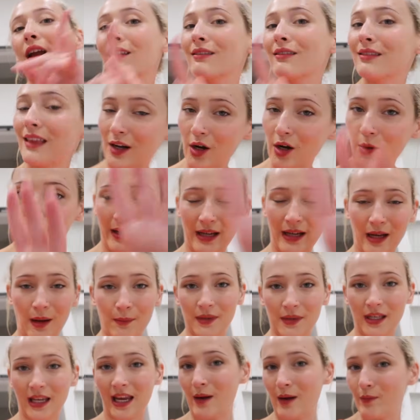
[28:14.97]
then I'll pick
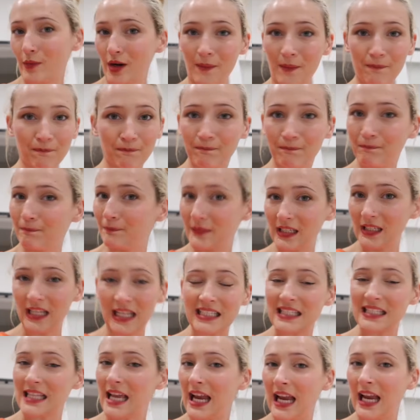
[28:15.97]
up the camera
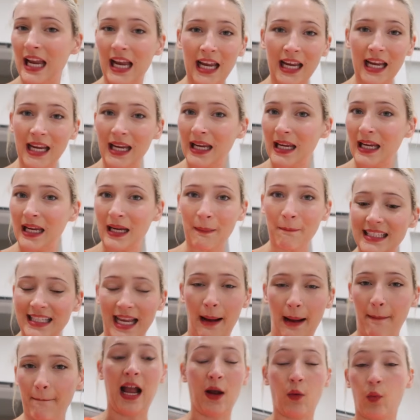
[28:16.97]
because I,
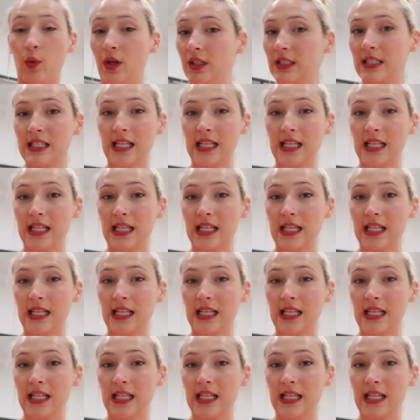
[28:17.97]
yeah, I will